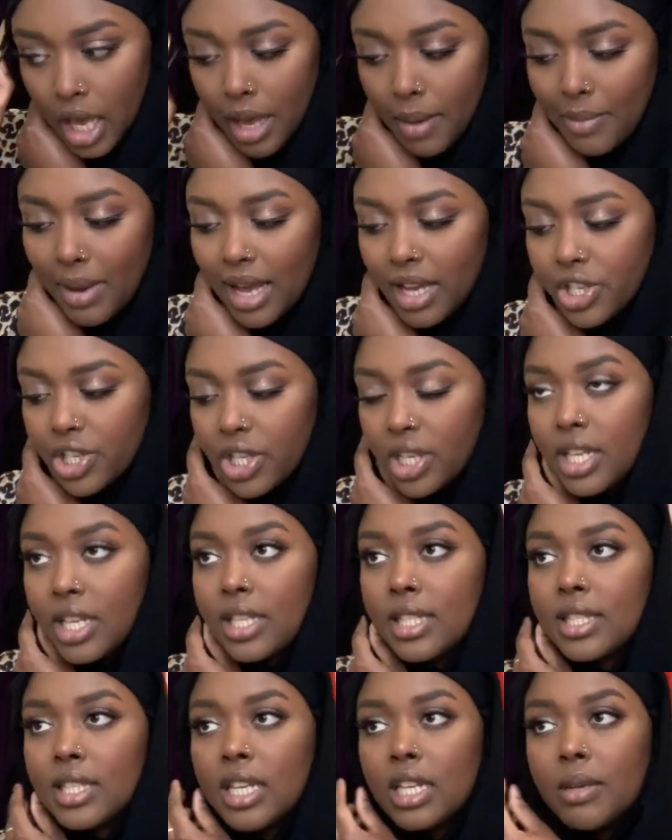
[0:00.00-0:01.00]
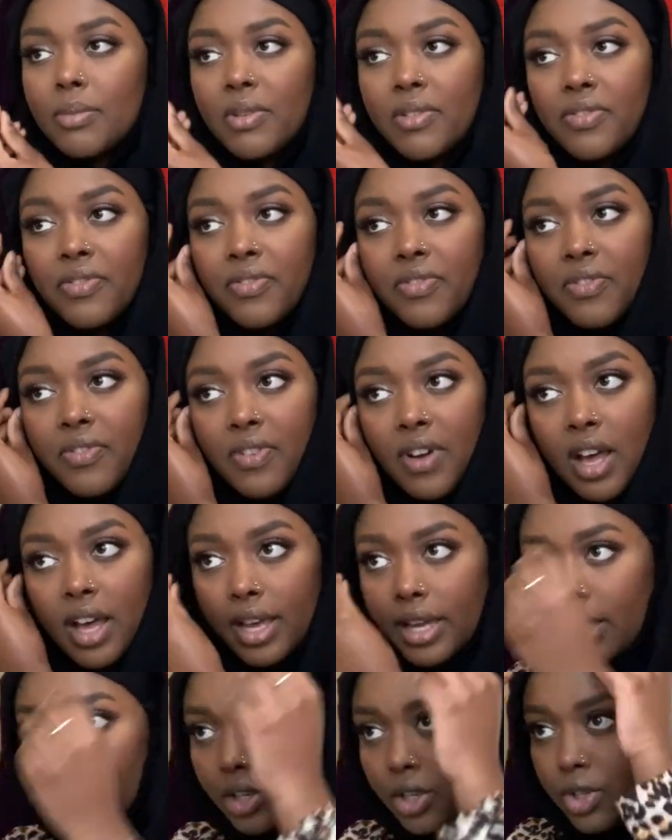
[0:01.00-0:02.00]
But actually, it's going to be
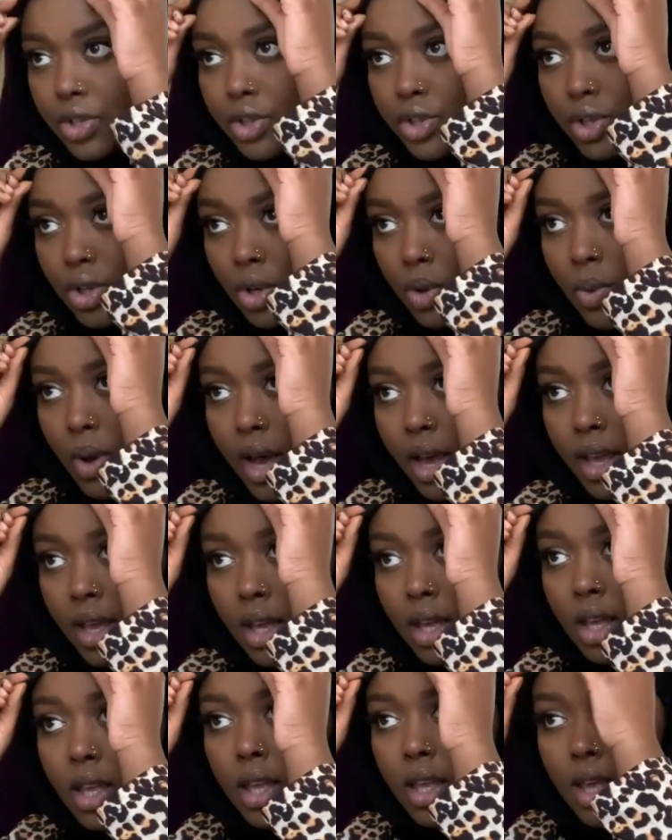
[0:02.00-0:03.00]
fine, because do you know why?